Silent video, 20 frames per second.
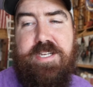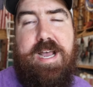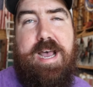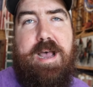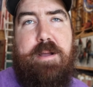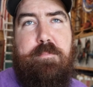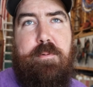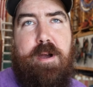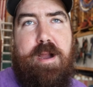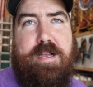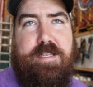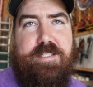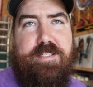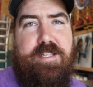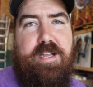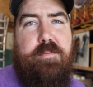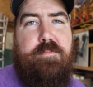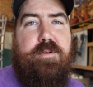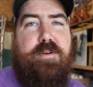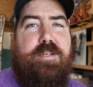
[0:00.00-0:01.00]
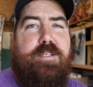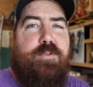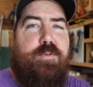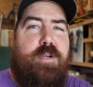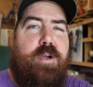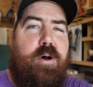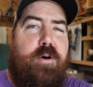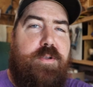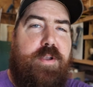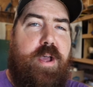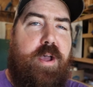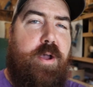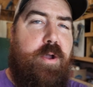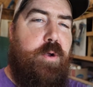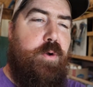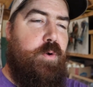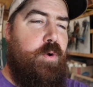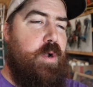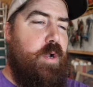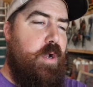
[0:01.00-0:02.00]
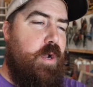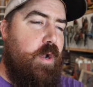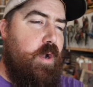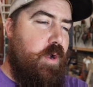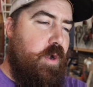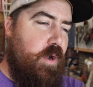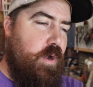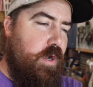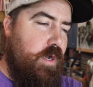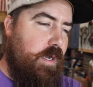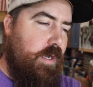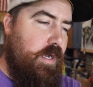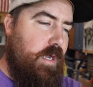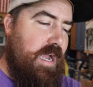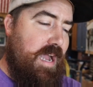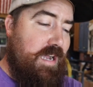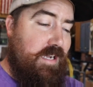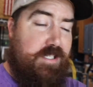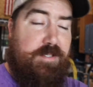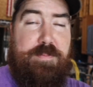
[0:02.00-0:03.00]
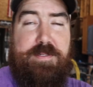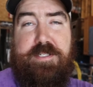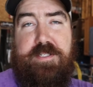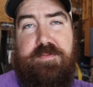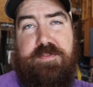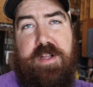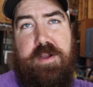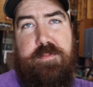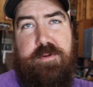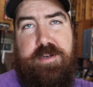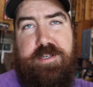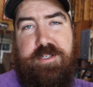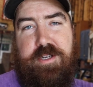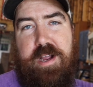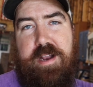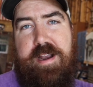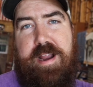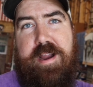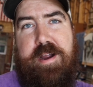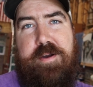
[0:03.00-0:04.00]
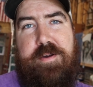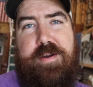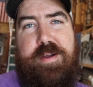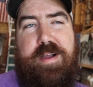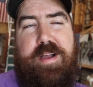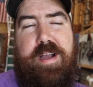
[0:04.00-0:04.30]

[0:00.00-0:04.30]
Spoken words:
of high priced lumber because we all know how expensive lumber is right now,